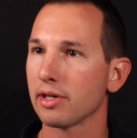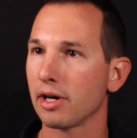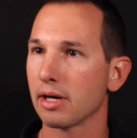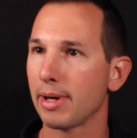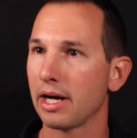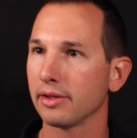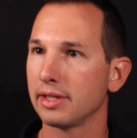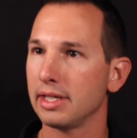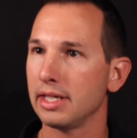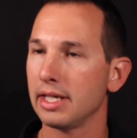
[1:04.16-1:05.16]
to talk
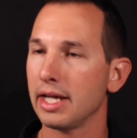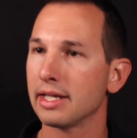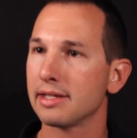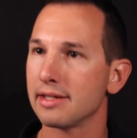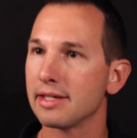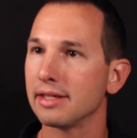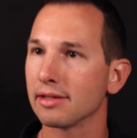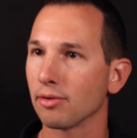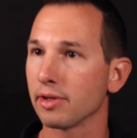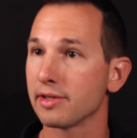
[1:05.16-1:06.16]
about the
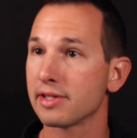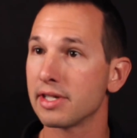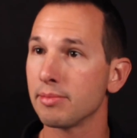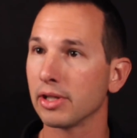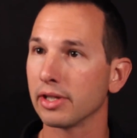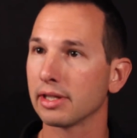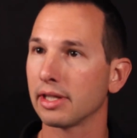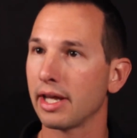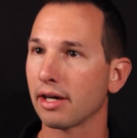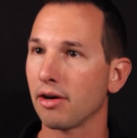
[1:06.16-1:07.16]
antecedent or the stimulant
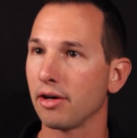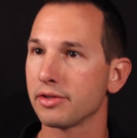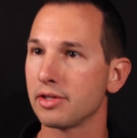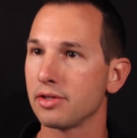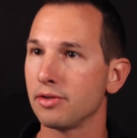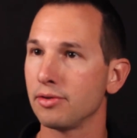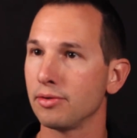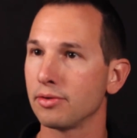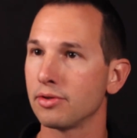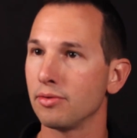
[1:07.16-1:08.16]
that causes
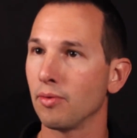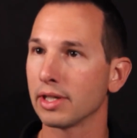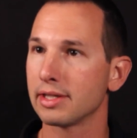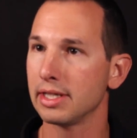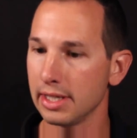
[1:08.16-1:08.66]
you to want to